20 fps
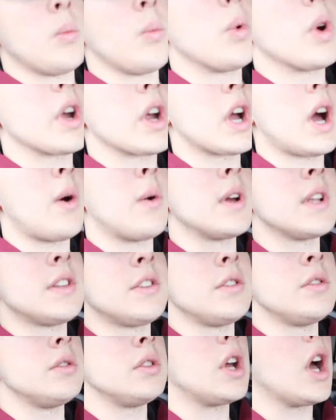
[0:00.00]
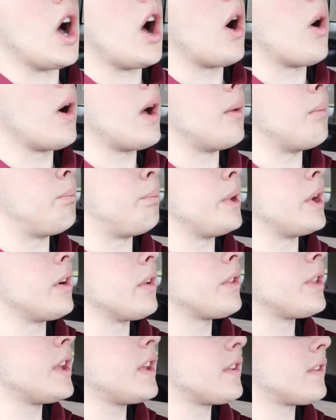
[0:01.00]
We're going to go and
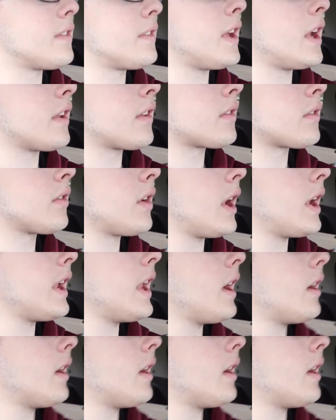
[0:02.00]
build this desk right